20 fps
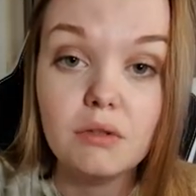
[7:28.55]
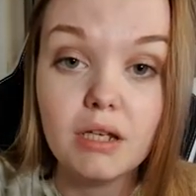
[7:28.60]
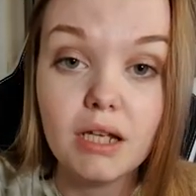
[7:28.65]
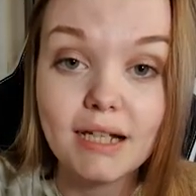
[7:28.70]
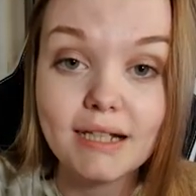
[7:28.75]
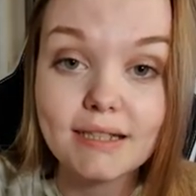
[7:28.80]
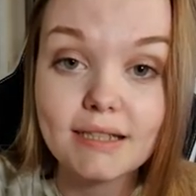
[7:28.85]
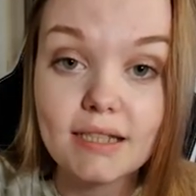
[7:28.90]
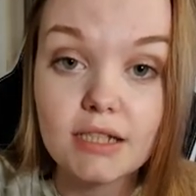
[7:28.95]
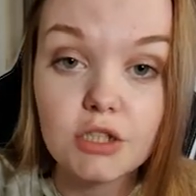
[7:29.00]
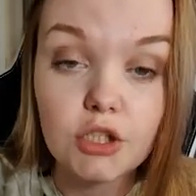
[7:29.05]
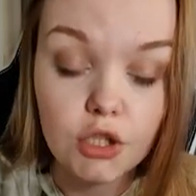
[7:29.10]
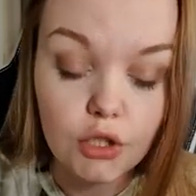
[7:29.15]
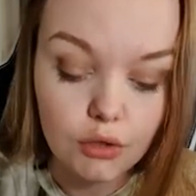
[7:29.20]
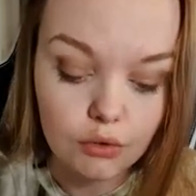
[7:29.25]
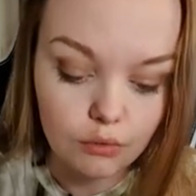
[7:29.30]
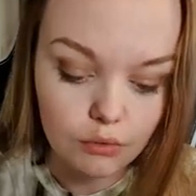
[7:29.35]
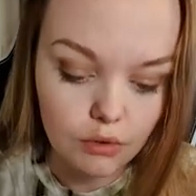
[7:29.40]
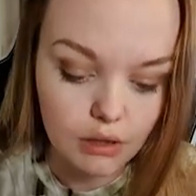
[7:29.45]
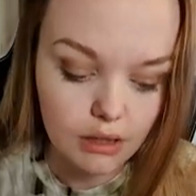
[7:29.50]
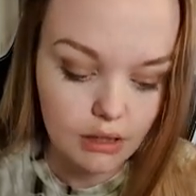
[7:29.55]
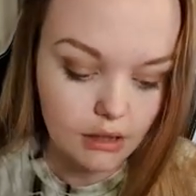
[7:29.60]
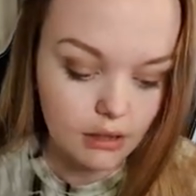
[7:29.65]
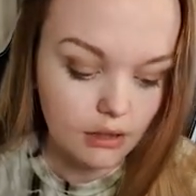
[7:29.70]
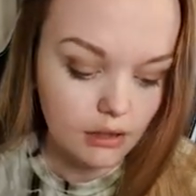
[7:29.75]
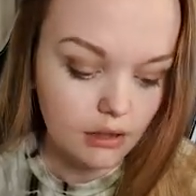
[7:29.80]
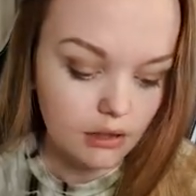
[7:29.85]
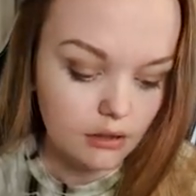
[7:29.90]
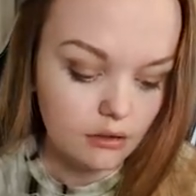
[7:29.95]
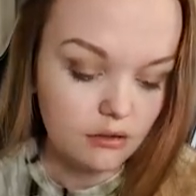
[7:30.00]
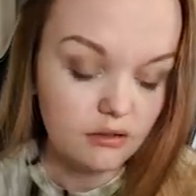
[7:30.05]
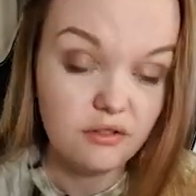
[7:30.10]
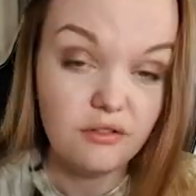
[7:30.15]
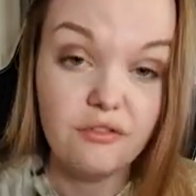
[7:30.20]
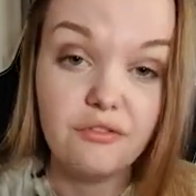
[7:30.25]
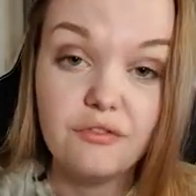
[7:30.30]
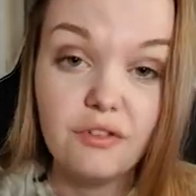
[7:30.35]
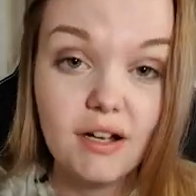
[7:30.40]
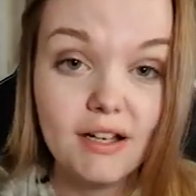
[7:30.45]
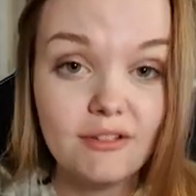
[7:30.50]
ninety-two.
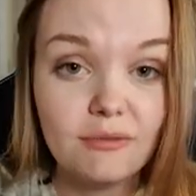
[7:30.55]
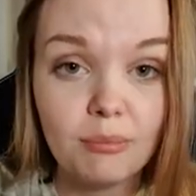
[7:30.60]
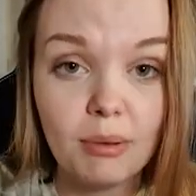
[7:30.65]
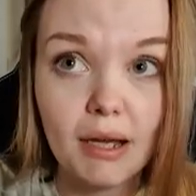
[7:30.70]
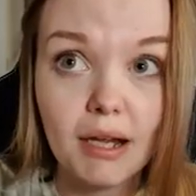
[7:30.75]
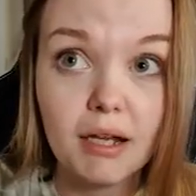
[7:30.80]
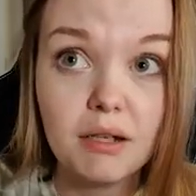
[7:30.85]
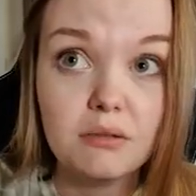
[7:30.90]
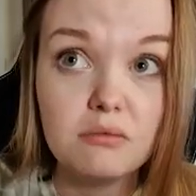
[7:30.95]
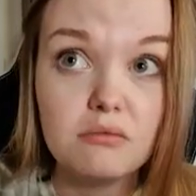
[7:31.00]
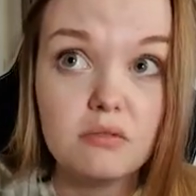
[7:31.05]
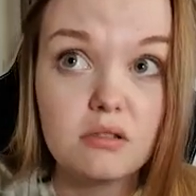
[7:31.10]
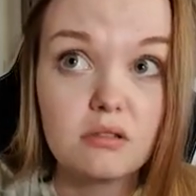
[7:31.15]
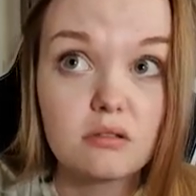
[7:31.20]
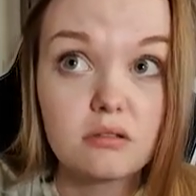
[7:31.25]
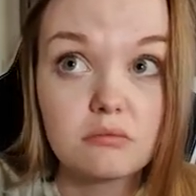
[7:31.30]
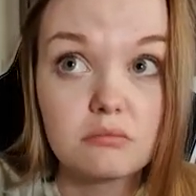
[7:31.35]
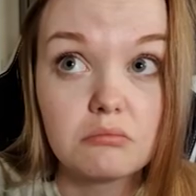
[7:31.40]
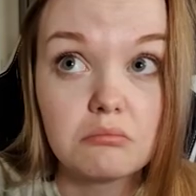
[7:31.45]
five pounds?